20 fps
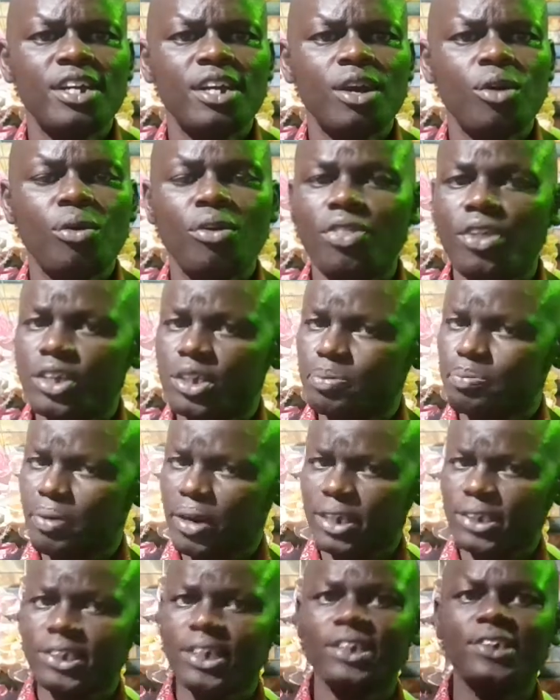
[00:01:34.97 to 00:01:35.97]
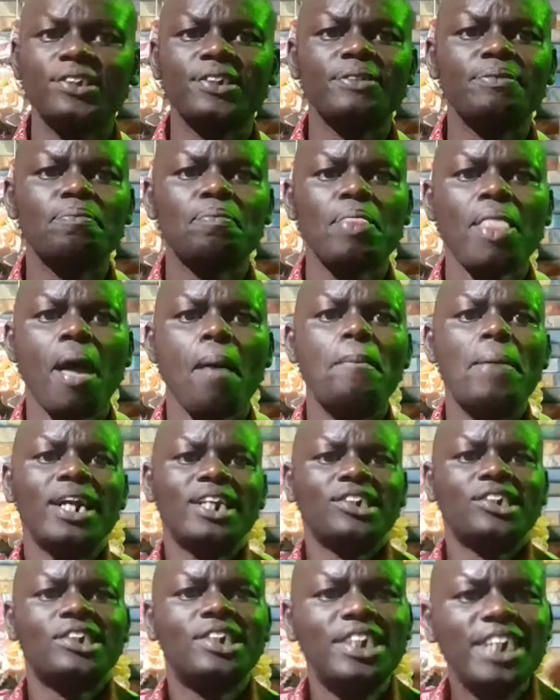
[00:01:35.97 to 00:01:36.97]
with his presence, but
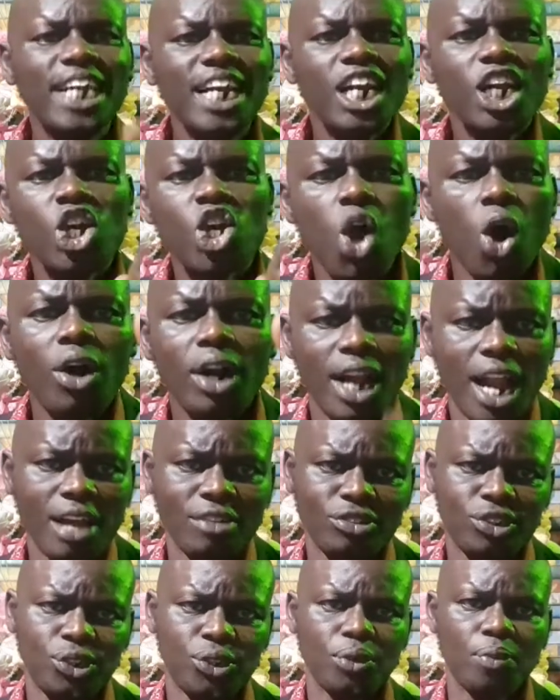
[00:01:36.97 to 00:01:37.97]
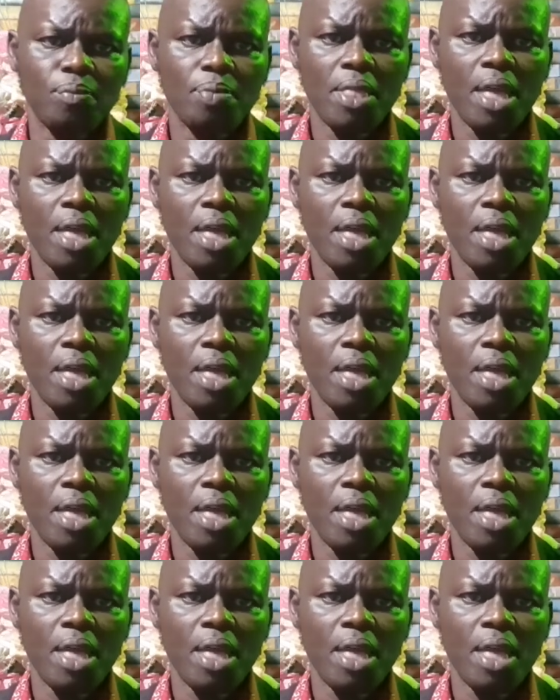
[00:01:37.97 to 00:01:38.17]
still God loves you.